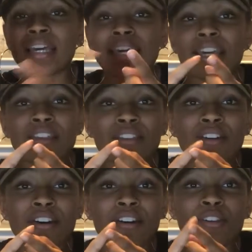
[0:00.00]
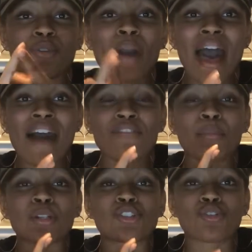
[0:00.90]
either you have a
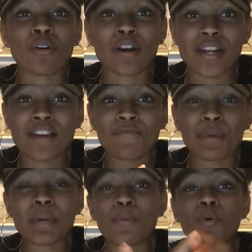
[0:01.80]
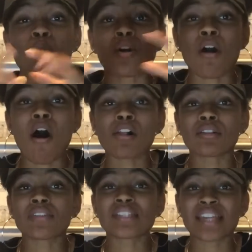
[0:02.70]
majority of people who are all
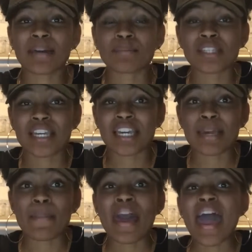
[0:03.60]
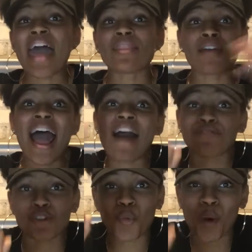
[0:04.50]
on the same team and they're
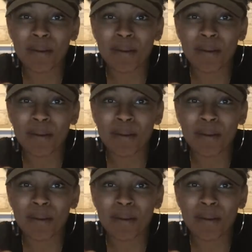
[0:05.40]
after one